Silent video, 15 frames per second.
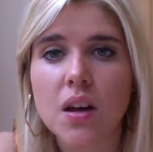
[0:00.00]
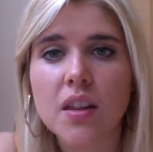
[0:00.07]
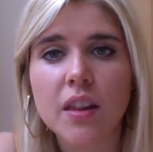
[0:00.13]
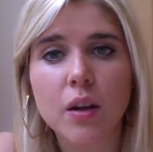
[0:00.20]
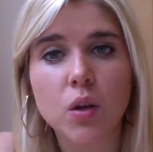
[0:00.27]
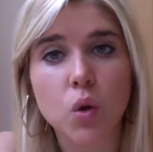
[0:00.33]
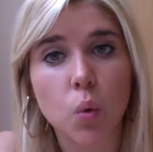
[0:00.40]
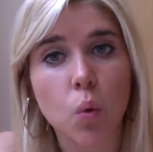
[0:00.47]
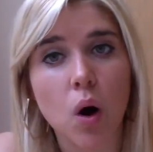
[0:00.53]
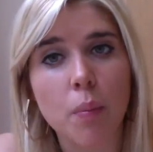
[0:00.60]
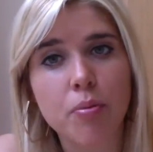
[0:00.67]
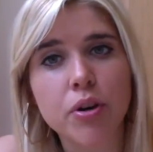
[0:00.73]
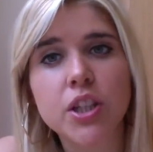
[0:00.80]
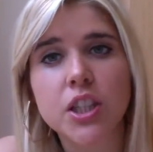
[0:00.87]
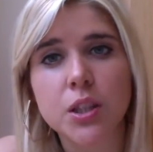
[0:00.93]
than to what a
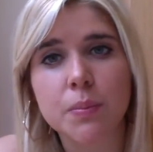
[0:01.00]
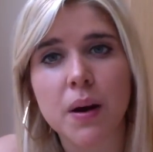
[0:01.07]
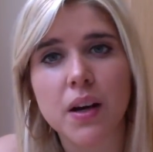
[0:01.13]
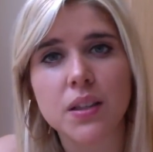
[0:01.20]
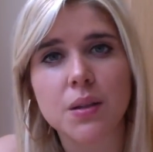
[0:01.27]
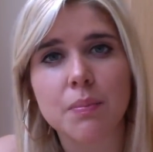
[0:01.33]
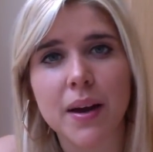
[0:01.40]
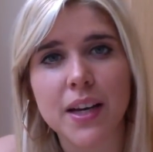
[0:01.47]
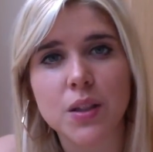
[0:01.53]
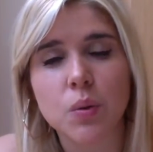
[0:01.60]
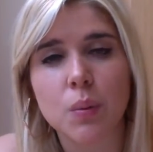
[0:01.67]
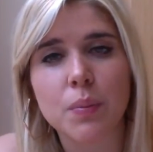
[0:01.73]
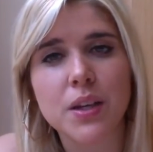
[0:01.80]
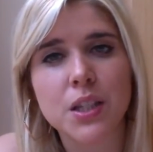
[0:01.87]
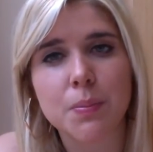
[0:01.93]
British person makes
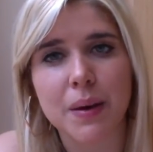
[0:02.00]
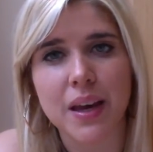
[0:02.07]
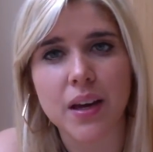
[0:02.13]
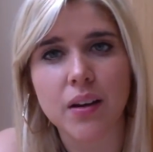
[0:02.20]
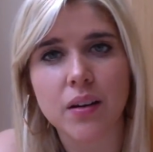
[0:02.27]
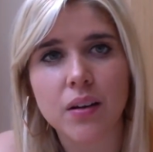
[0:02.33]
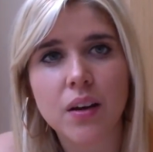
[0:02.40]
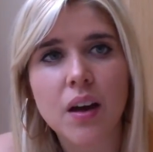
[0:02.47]
when we speak.